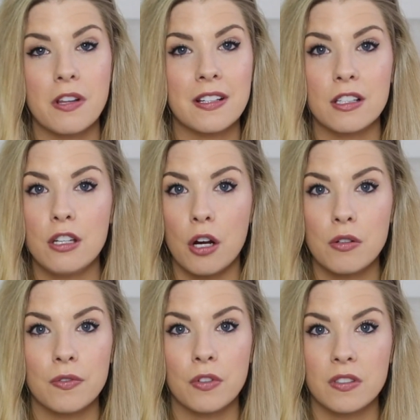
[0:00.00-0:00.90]
There's
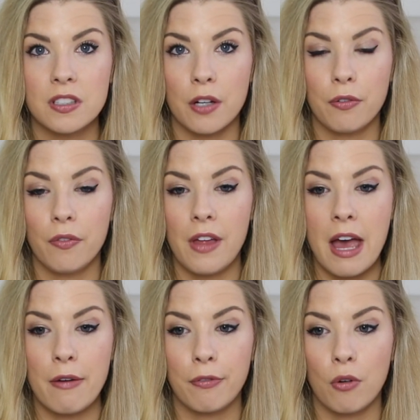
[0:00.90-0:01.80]
loads of good stuff on
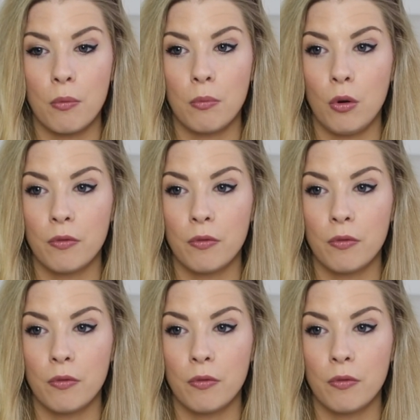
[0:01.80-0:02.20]
there, from